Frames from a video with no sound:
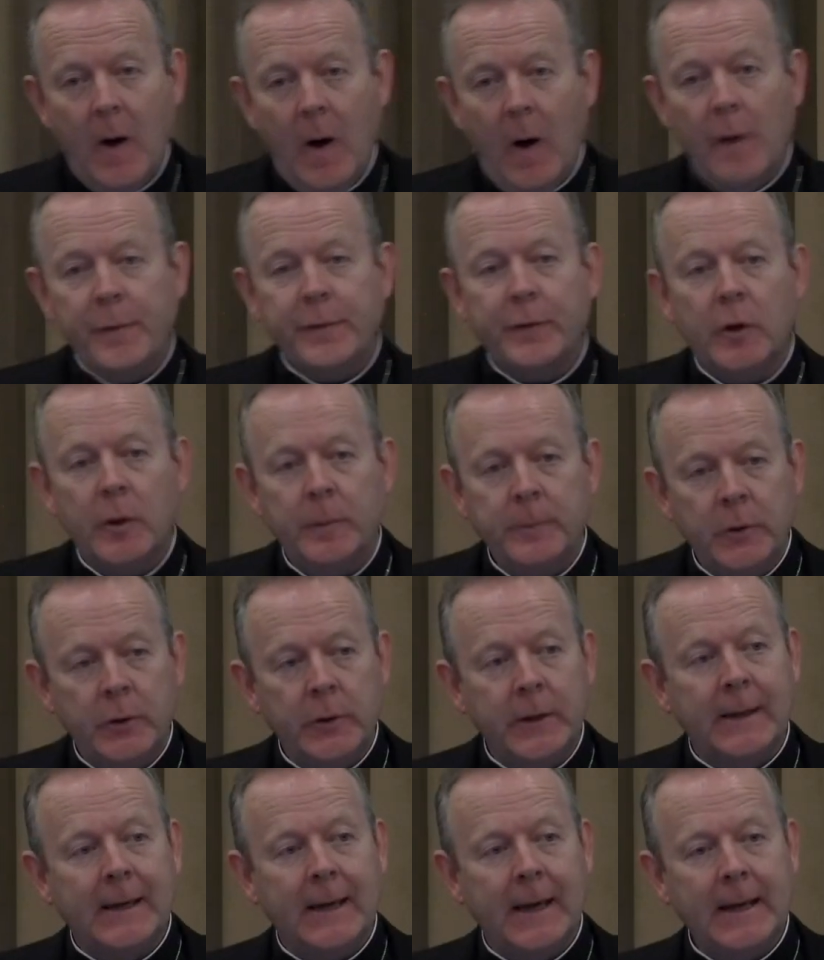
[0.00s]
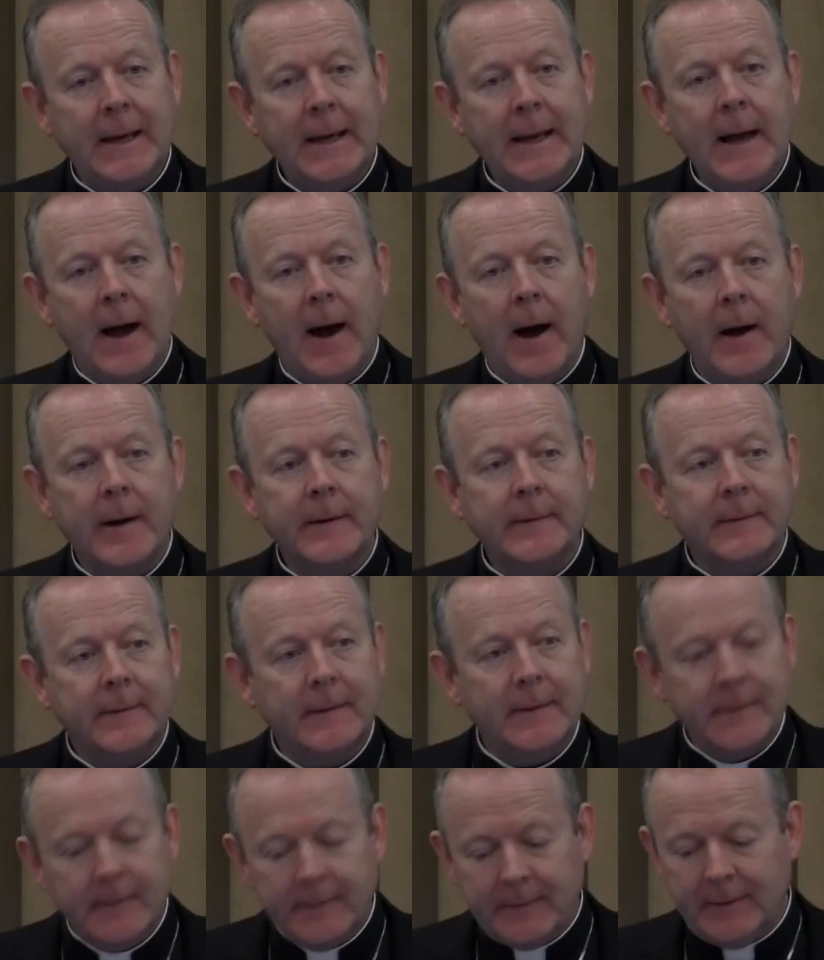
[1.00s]
of communicating our
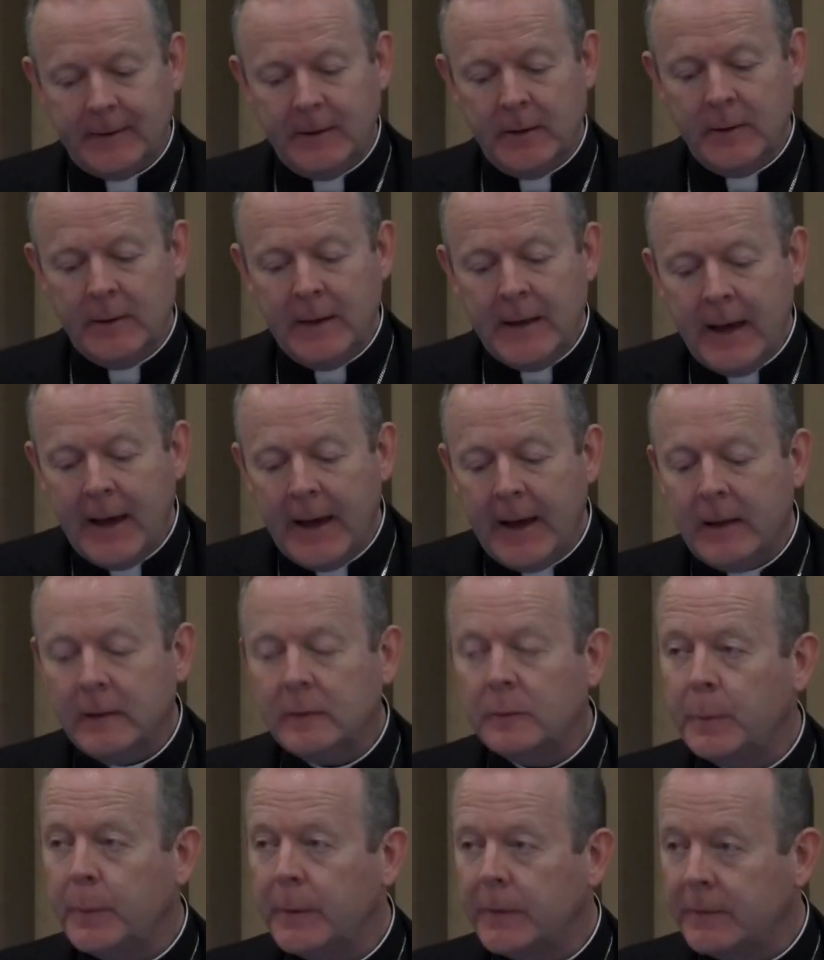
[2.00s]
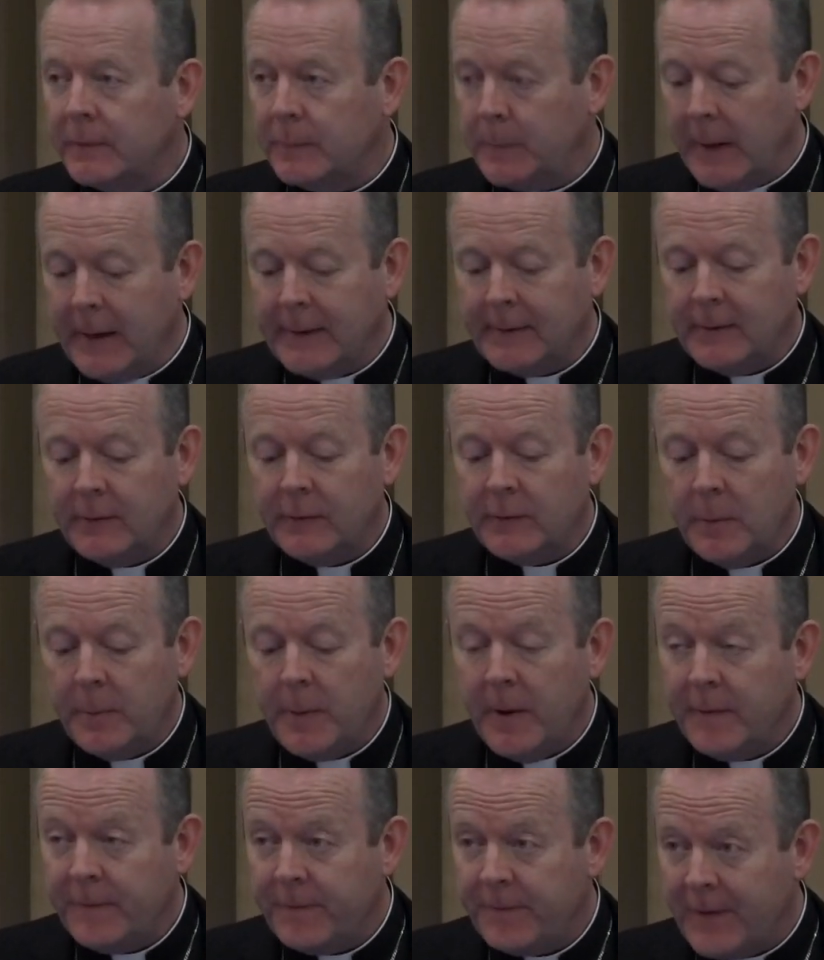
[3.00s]
sincerely held perspectives
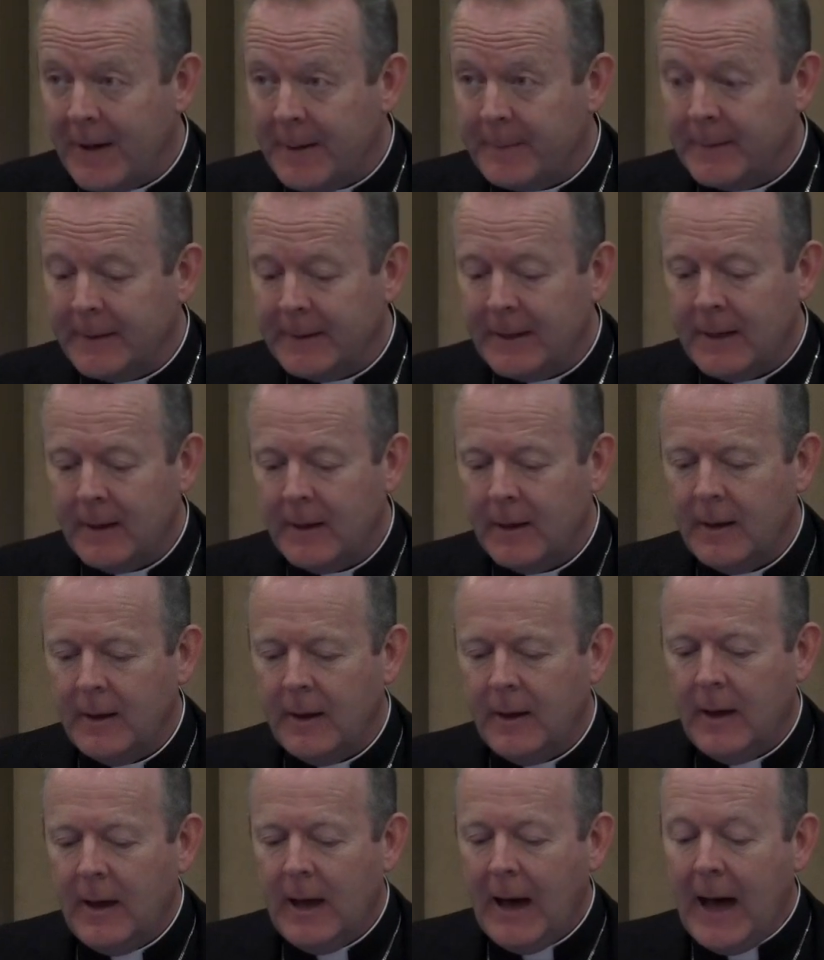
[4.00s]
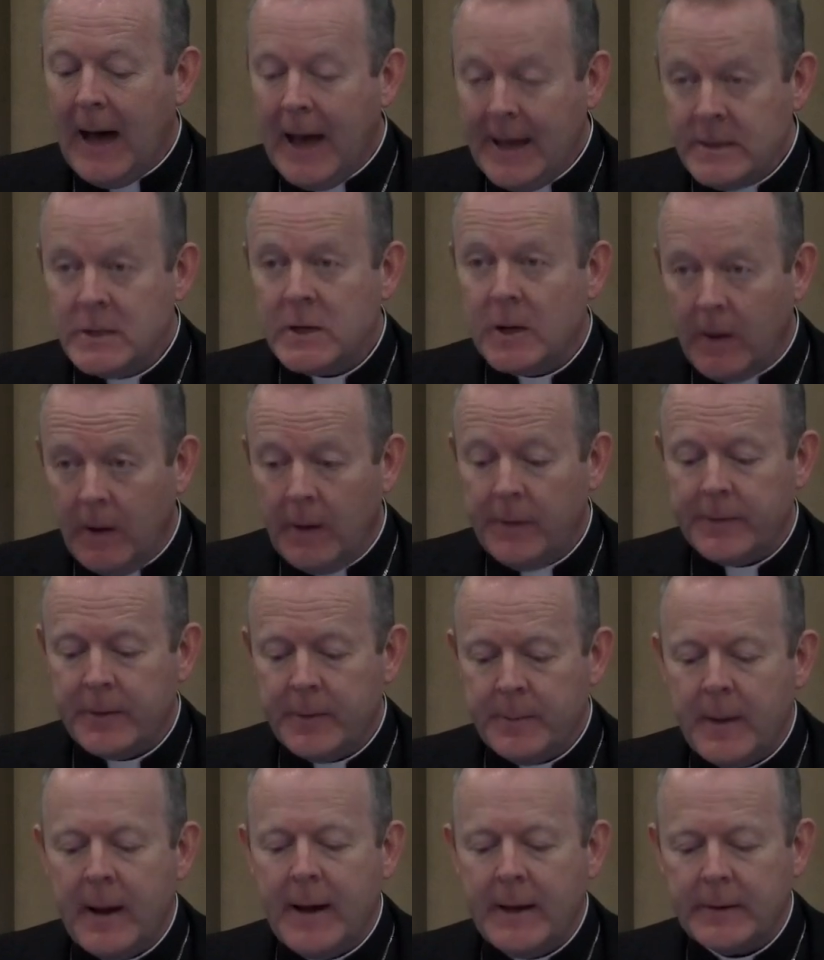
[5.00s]
about family and
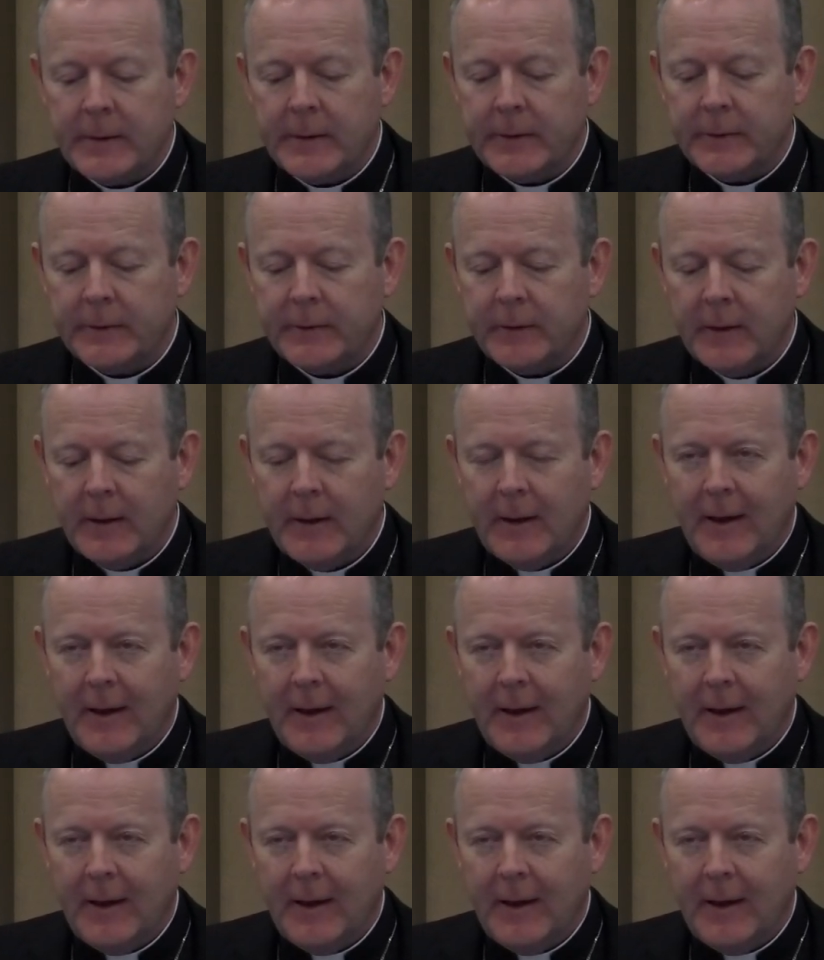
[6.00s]
other matters.